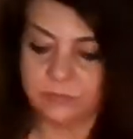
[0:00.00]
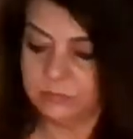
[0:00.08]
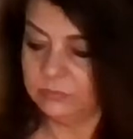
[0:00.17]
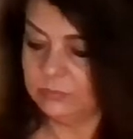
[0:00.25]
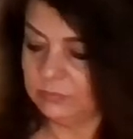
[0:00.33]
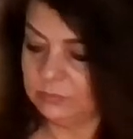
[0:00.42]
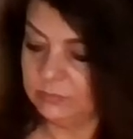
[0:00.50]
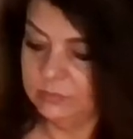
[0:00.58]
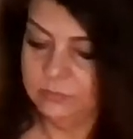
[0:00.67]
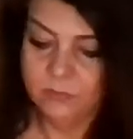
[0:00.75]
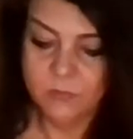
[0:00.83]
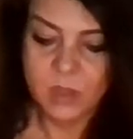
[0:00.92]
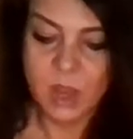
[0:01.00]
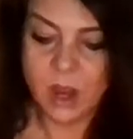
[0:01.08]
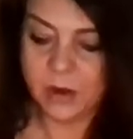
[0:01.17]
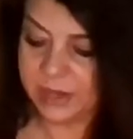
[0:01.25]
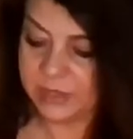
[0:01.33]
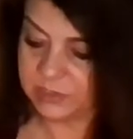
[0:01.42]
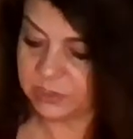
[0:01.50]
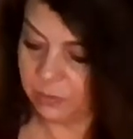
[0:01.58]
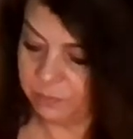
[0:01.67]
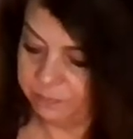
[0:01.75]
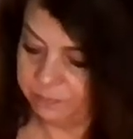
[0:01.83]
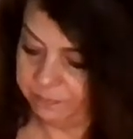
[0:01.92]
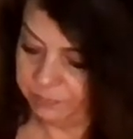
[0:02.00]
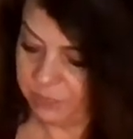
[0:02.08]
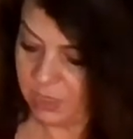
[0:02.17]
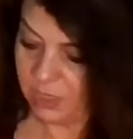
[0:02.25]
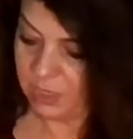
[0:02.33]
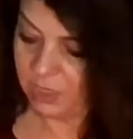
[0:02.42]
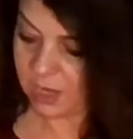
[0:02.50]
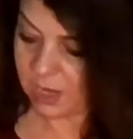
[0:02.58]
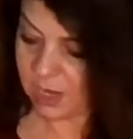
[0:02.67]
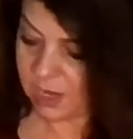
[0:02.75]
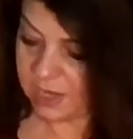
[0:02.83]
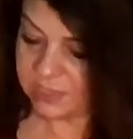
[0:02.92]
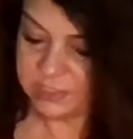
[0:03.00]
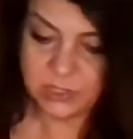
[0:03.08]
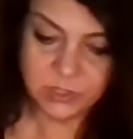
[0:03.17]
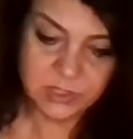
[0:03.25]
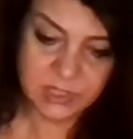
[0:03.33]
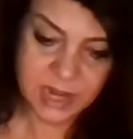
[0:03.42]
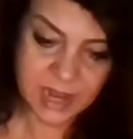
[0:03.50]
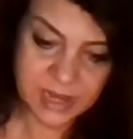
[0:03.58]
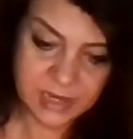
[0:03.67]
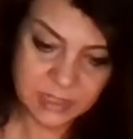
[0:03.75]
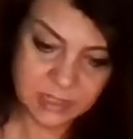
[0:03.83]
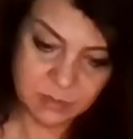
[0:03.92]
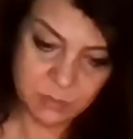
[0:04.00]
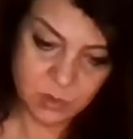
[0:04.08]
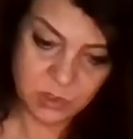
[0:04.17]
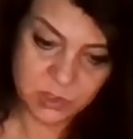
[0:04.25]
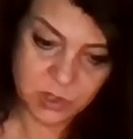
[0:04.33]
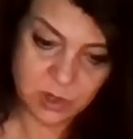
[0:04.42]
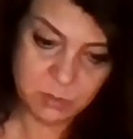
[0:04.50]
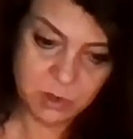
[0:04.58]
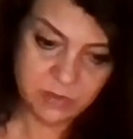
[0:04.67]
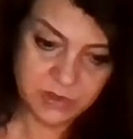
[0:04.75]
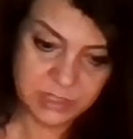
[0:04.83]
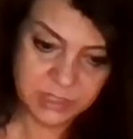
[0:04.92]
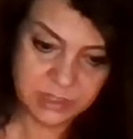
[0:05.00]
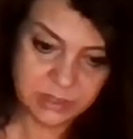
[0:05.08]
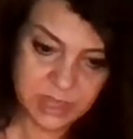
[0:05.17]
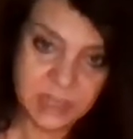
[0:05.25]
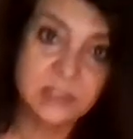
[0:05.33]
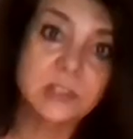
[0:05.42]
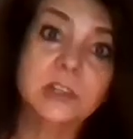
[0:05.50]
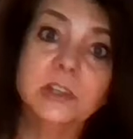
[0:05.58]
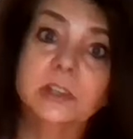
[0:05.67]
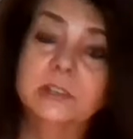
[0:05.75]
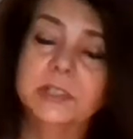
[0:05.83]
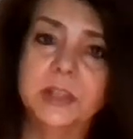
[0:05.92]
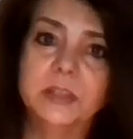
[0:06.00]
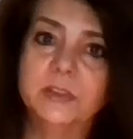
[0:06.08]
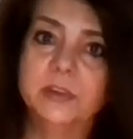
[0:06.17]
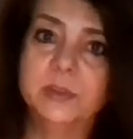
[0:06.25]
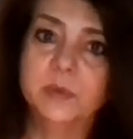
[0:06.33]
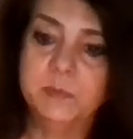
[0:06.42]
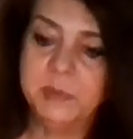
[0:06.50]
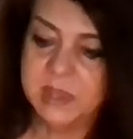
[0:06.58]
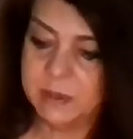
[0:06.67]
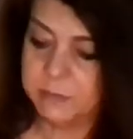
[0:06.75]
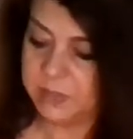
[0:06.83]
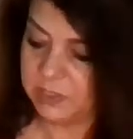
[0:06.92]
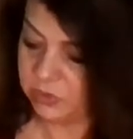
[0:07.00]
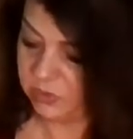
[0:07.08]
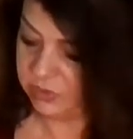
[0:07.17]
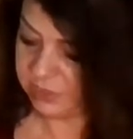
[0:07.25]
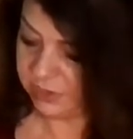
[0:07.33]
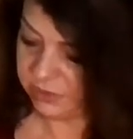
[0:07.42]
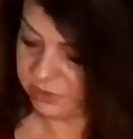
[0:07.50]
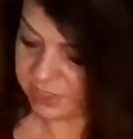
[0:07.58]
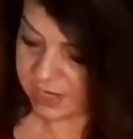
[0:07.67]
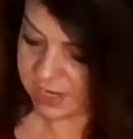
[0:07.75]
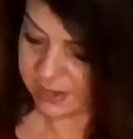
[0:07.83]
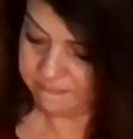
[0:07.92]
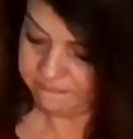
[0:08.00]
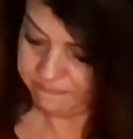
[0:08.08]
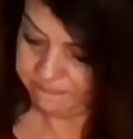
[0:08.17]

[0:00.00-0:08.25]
All right, so on Tuesday night, the moon is going to move into Cancer, 10:33 p.m. Eastern Standard Time.